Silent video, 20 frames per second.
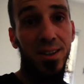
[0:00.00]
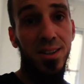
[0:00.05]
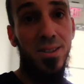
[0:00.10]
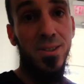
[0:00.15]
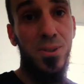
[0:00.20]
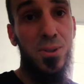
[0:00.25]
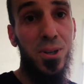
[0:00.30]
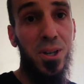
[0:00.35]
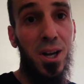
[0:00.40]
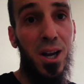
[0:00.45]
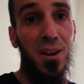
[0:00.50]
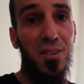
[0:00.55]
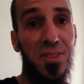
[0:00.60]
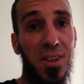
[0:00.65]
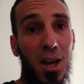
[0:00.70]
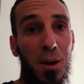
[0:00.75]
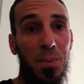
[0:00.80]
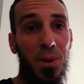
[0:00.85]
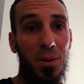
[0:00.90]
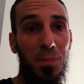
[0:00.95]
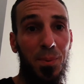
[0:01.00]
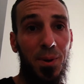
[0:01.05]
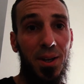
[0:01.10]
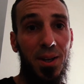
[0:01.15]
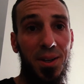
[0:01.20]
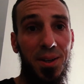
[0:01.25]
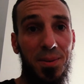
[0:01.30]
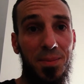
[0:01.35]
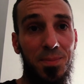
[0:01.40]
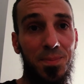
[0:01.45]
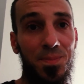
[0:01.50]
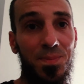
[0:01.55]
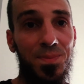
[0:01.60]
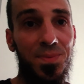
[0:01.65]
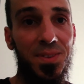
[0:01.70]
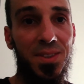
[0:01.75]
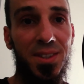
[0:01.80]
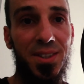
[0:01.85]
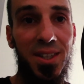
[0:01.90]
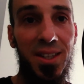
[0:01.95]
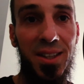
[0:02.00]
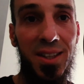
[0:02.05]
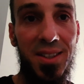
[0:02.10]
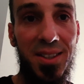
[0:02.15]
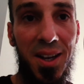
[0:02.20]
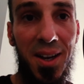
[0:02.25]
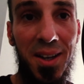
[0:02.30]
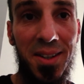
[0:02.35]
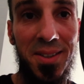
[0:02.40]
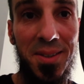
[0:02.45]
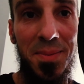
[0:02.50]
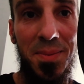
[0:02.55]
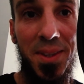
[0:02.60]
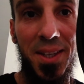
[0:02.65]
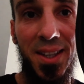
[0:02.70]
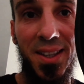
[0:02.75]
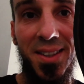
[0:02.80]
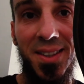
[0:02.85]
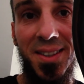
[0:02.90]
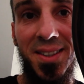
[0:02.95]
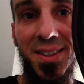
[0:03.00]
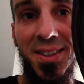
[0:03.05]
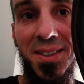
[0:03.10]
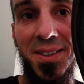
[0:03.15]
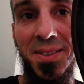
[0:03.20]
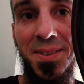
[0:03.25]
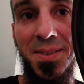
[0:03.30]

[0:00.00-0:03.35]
Sort of off topic, but see these awesome things?